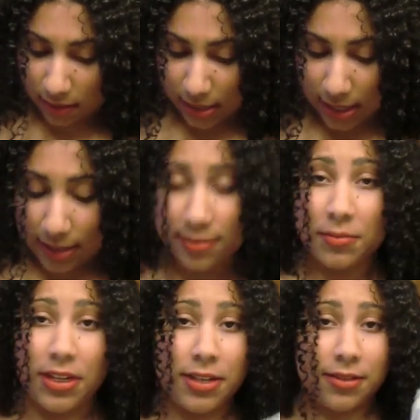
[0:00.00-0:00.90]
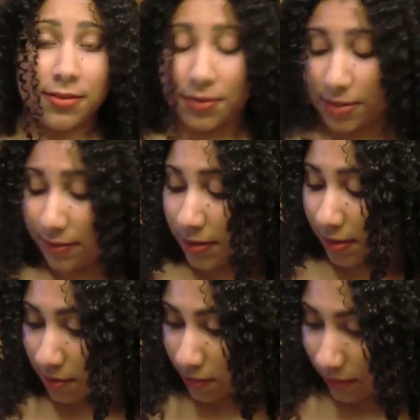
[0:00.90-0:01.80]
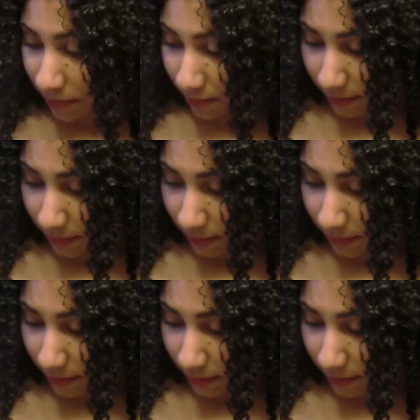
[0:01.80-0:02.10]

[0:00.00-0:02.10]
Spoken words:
And I got some hair in this, so you're gonna have to ignore it.